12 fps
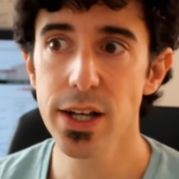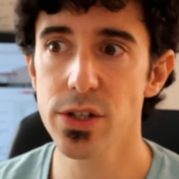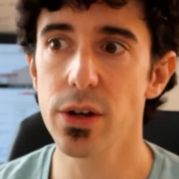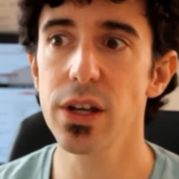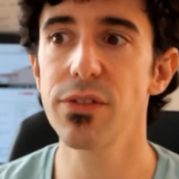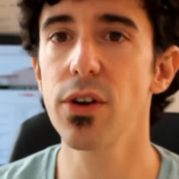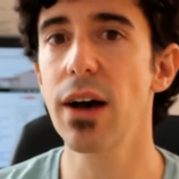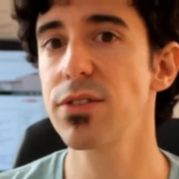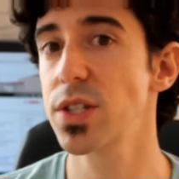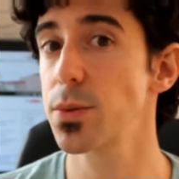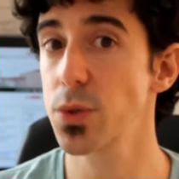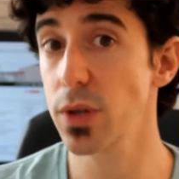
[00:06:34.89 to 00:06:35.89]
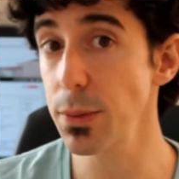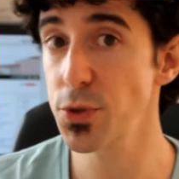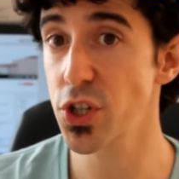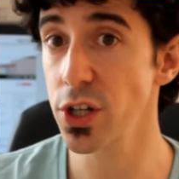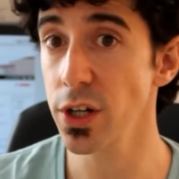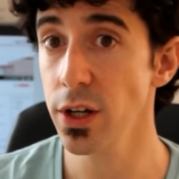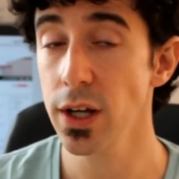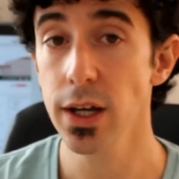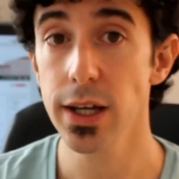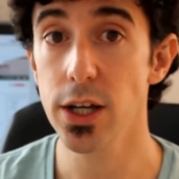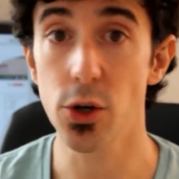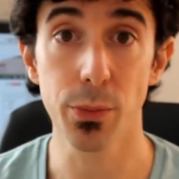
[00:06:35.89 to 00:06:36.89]
So if you have a subscription,
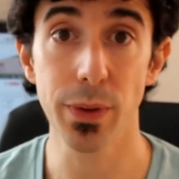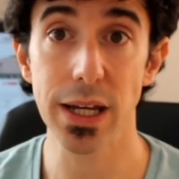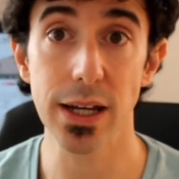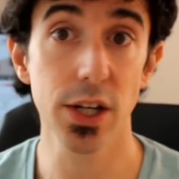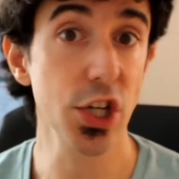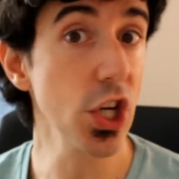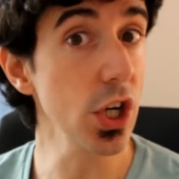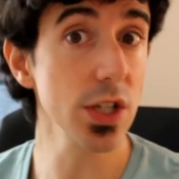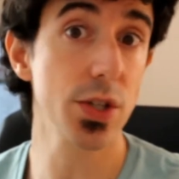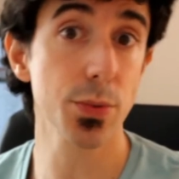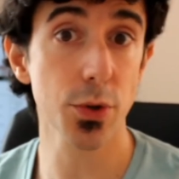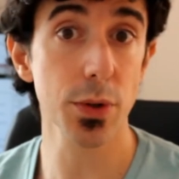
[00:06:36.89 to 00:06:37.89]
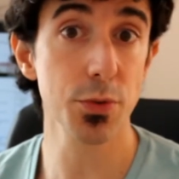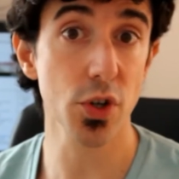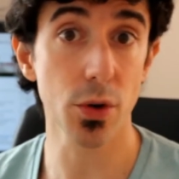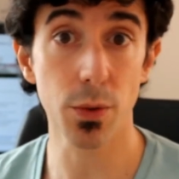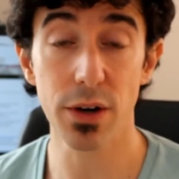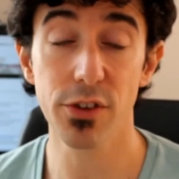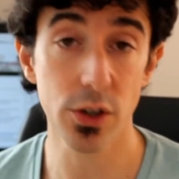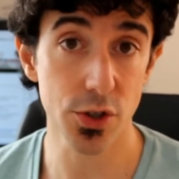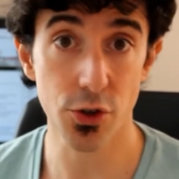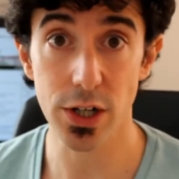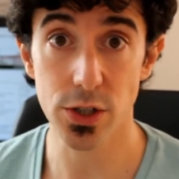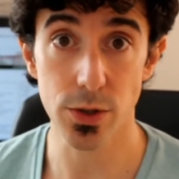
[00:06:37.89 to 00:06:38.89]
it could be a yearly subscription or whatever you're
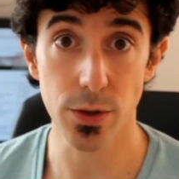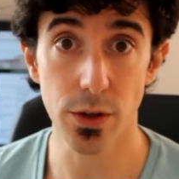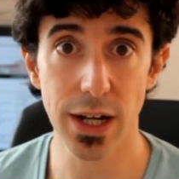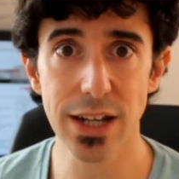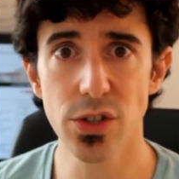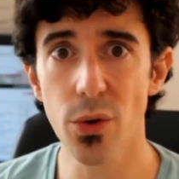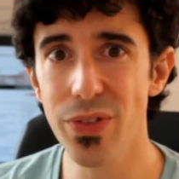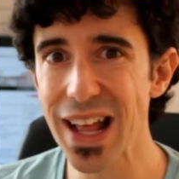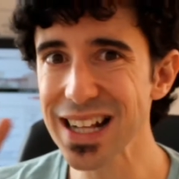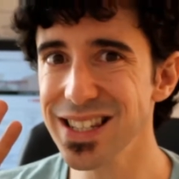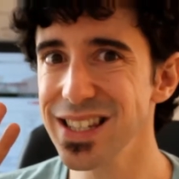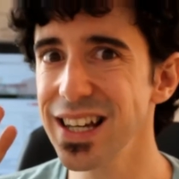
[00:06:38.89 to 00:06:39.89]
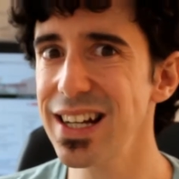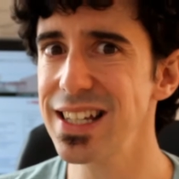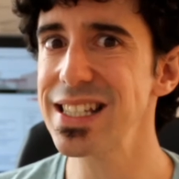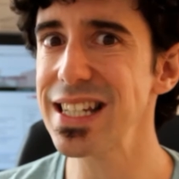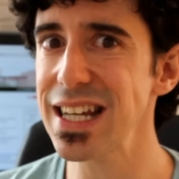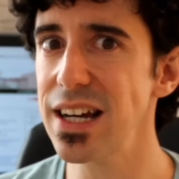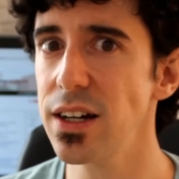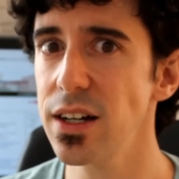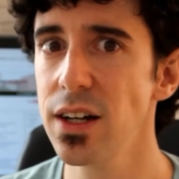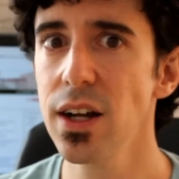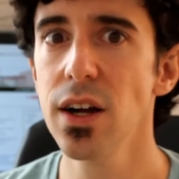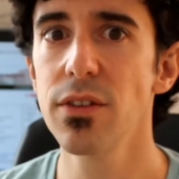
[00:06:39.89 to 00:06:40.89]
trying to do, okay? So that's an idea
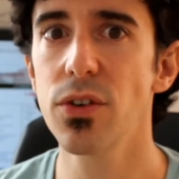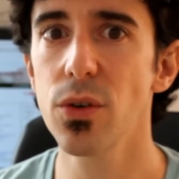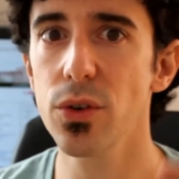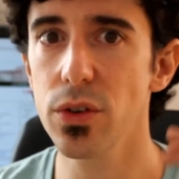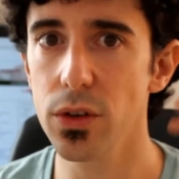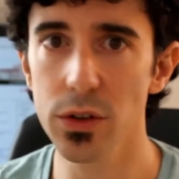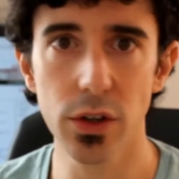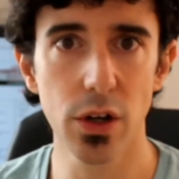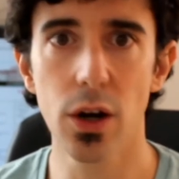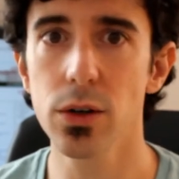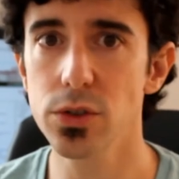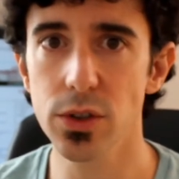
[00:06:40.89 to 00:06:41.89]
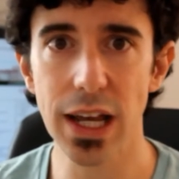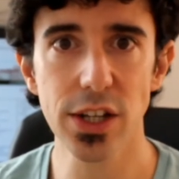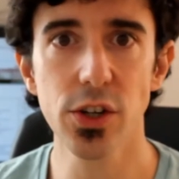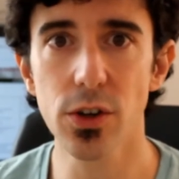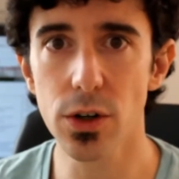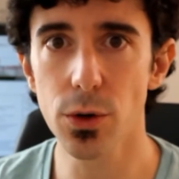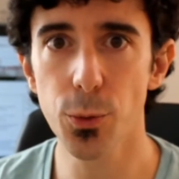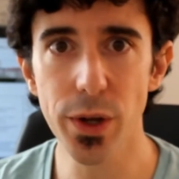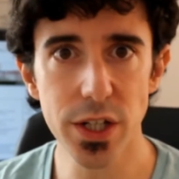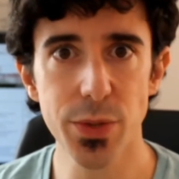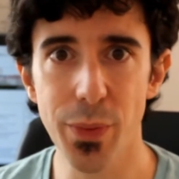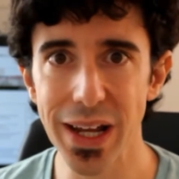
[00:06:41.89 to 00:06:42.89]
for, you know, to get your
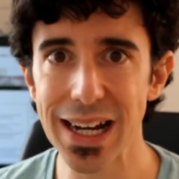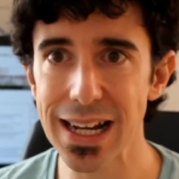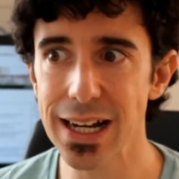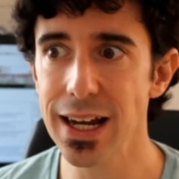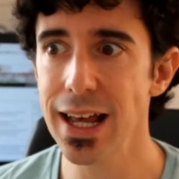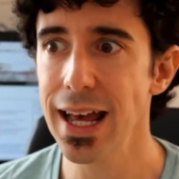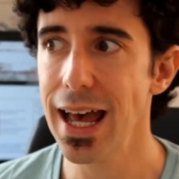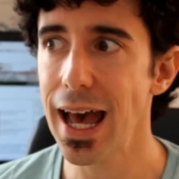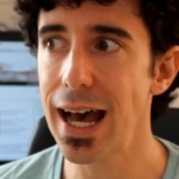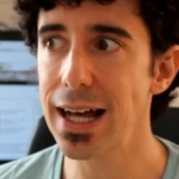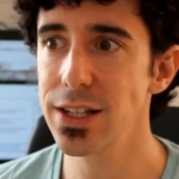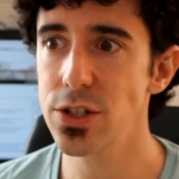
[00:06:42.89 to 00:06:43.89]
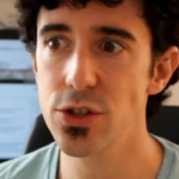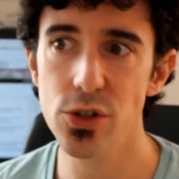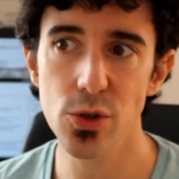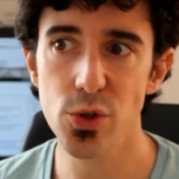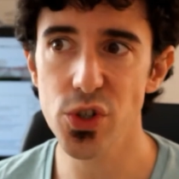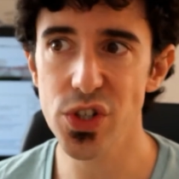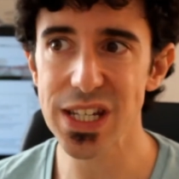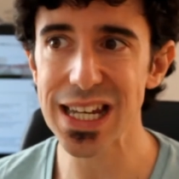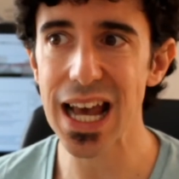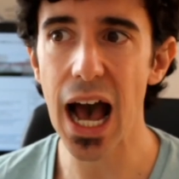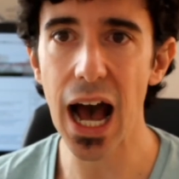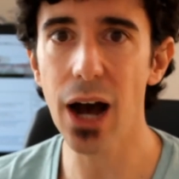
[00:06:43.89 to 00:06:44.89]
wheels spinning and to
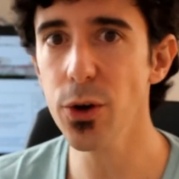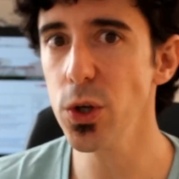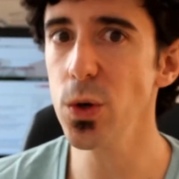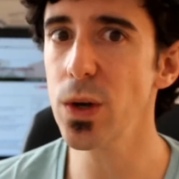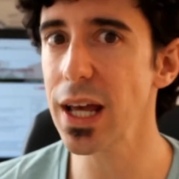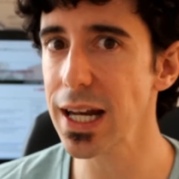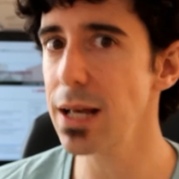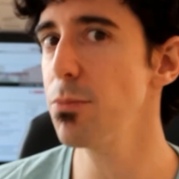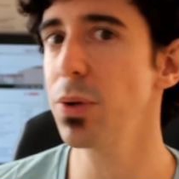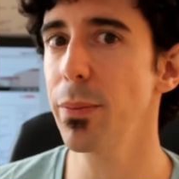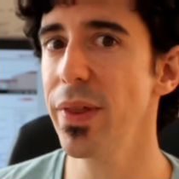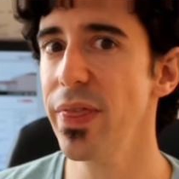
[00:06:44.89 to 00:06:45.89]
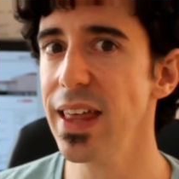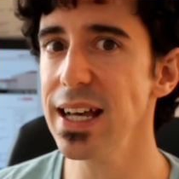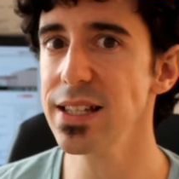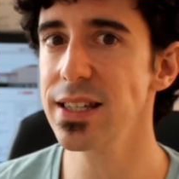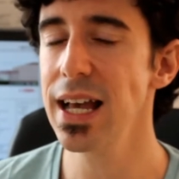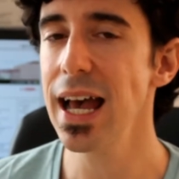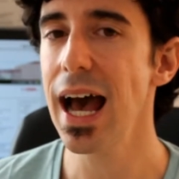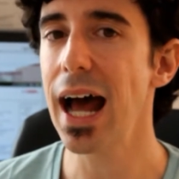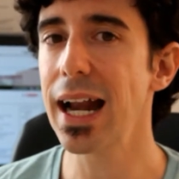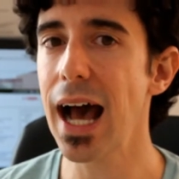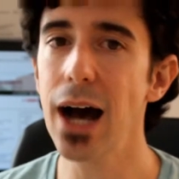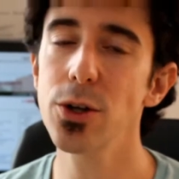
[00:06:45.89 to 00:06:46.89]
see how you can implement this
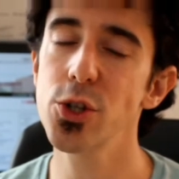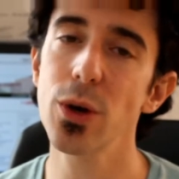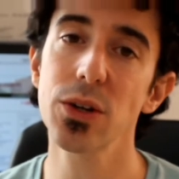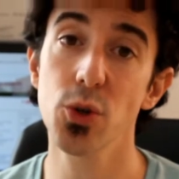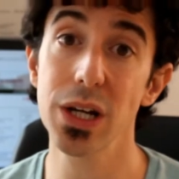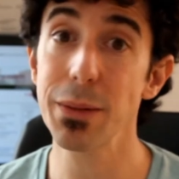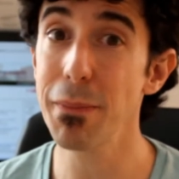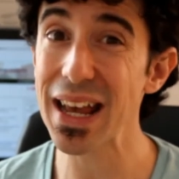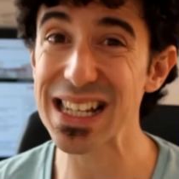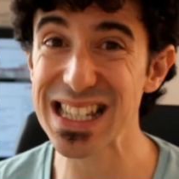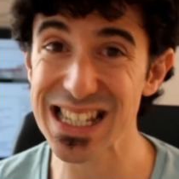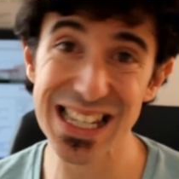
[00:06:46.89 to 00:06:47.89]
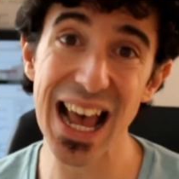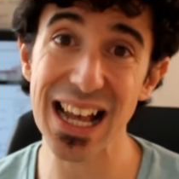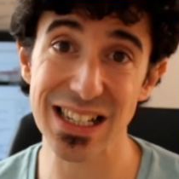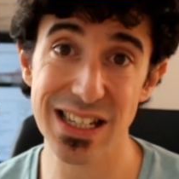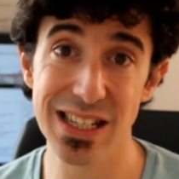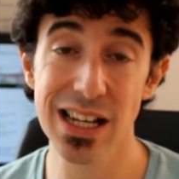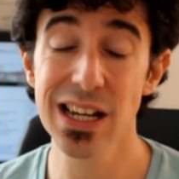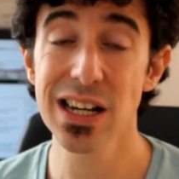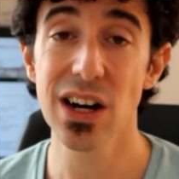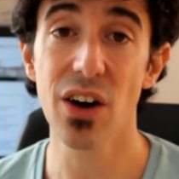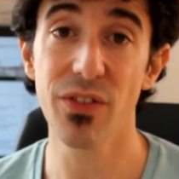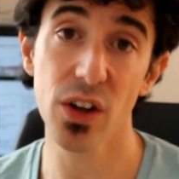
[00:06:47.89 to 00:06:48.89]
and how to actually make sense
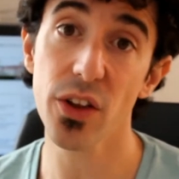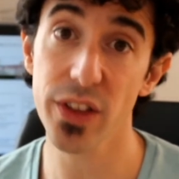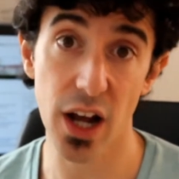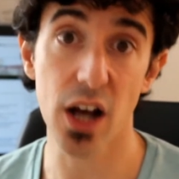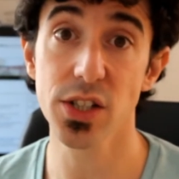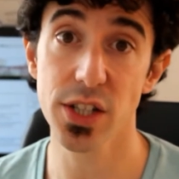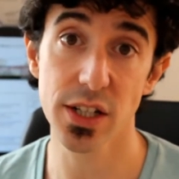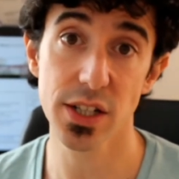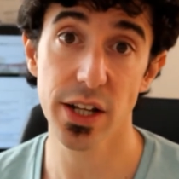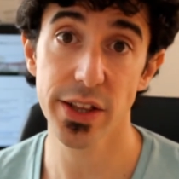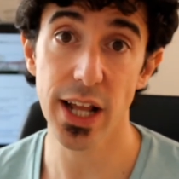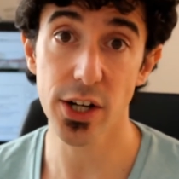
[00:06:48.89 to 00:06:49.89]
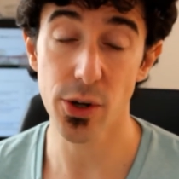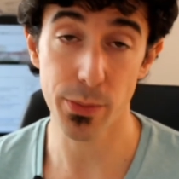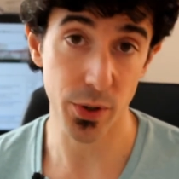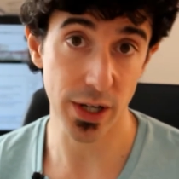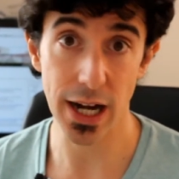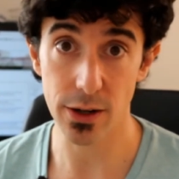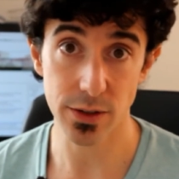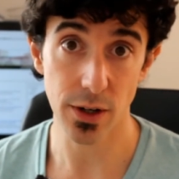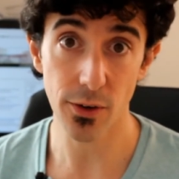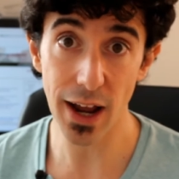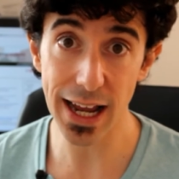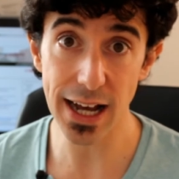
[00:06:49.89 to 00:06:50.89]
of all of the content that you're putting out.
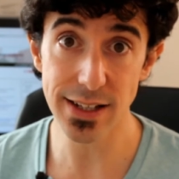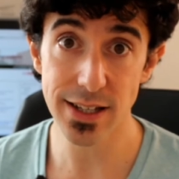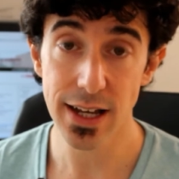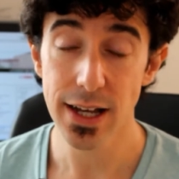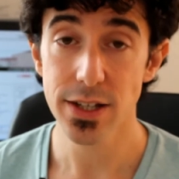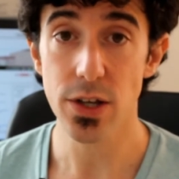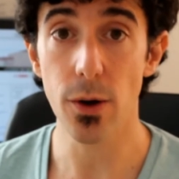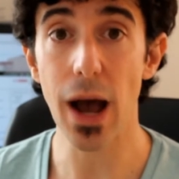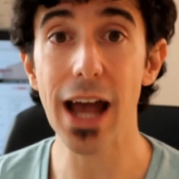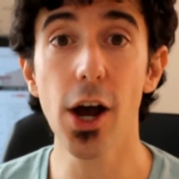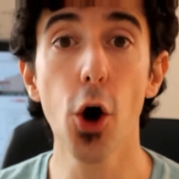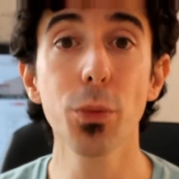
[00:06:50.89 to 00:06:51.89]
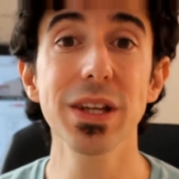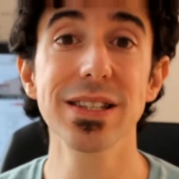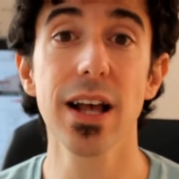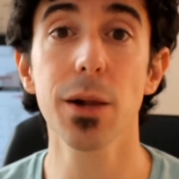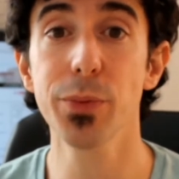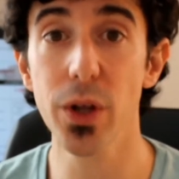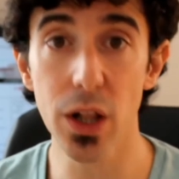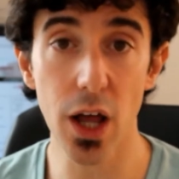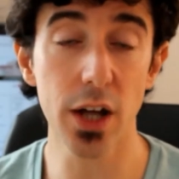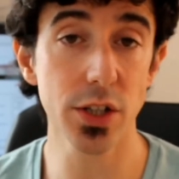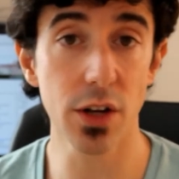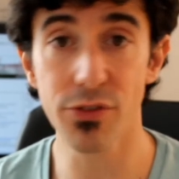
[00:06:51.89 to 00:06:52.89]
All right, guys? So I hope this helped you a
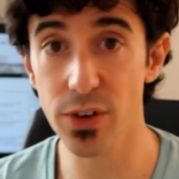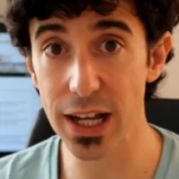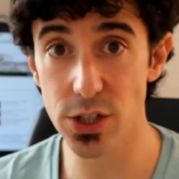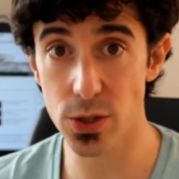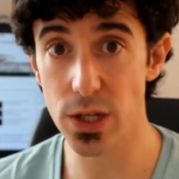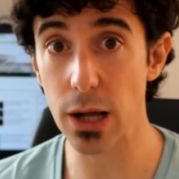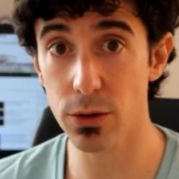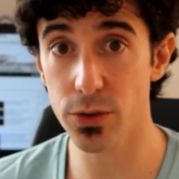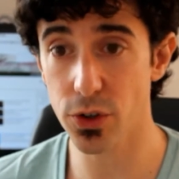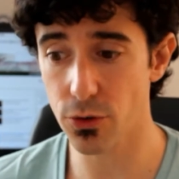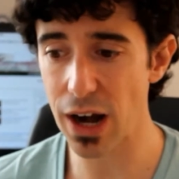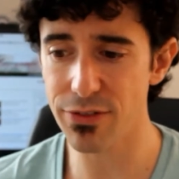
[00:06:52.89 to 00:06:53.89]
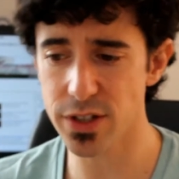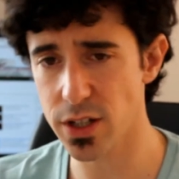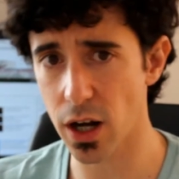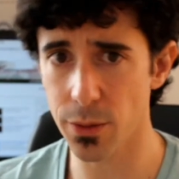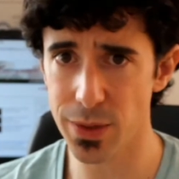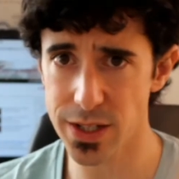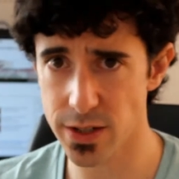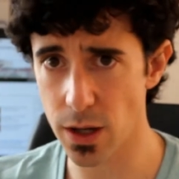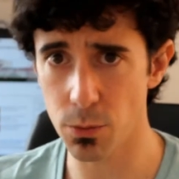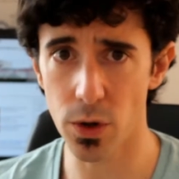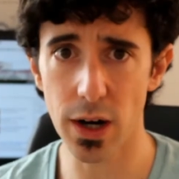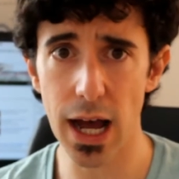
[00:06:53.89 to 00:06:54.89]
lot. Don't forget to download the graph. It's gonna be
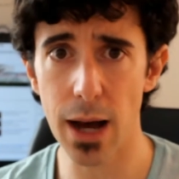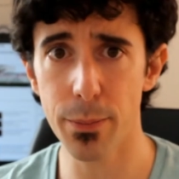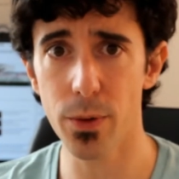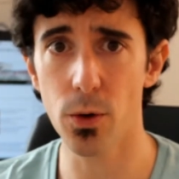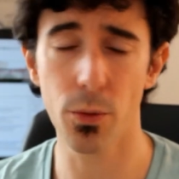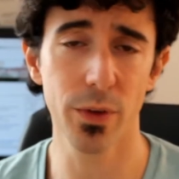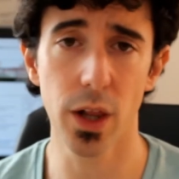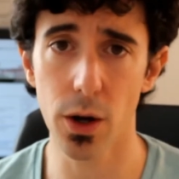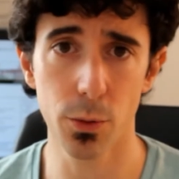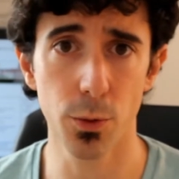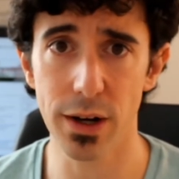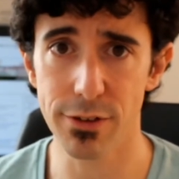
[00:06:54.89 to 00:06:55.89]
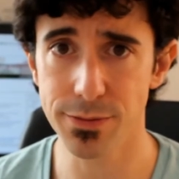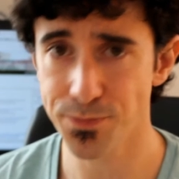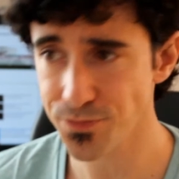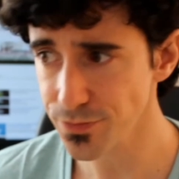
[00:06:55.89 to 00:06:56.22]
somewhere up or below, whatever.